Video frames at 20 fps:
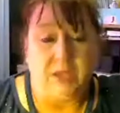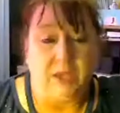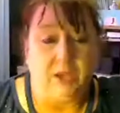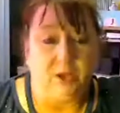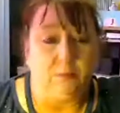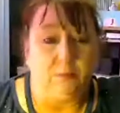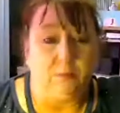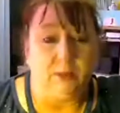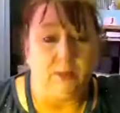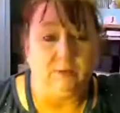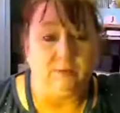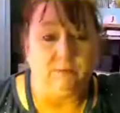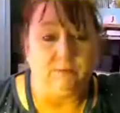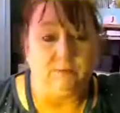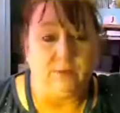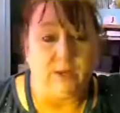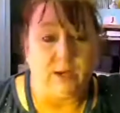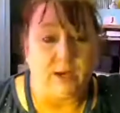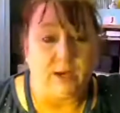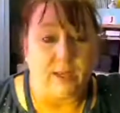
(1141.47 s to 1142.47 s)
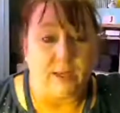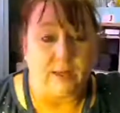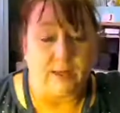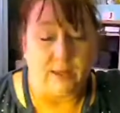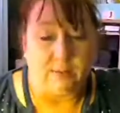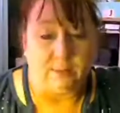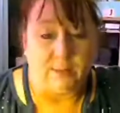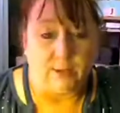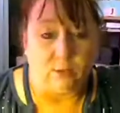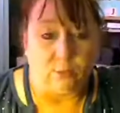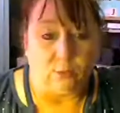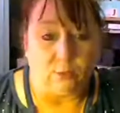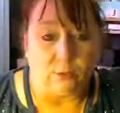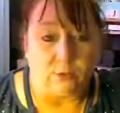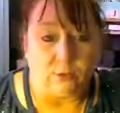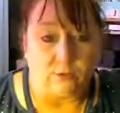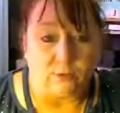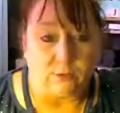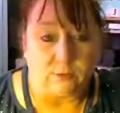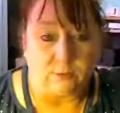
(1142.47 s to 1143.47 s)
couldn't believe that I got that many orders
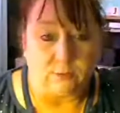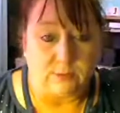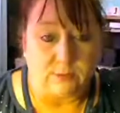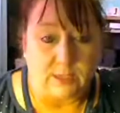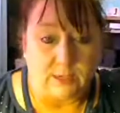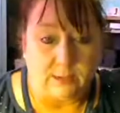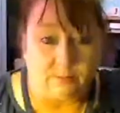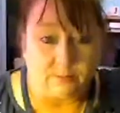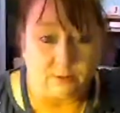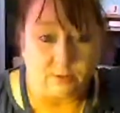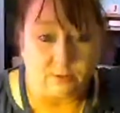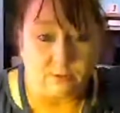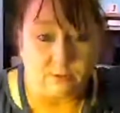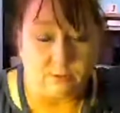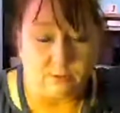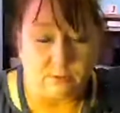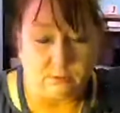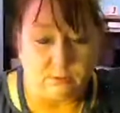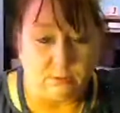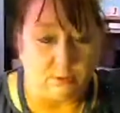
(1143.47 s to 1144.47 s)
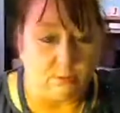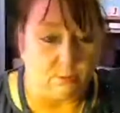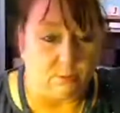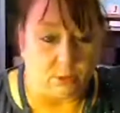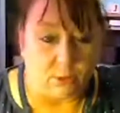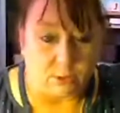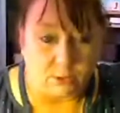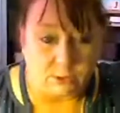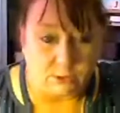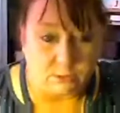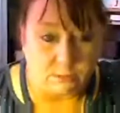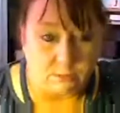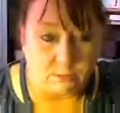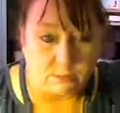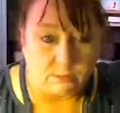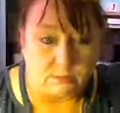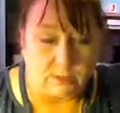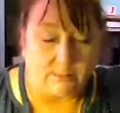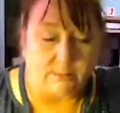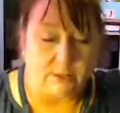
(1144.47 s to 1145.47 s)
for some stamped bookmarks,
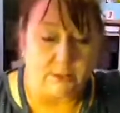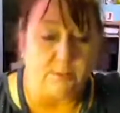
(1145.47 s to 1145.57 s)
that much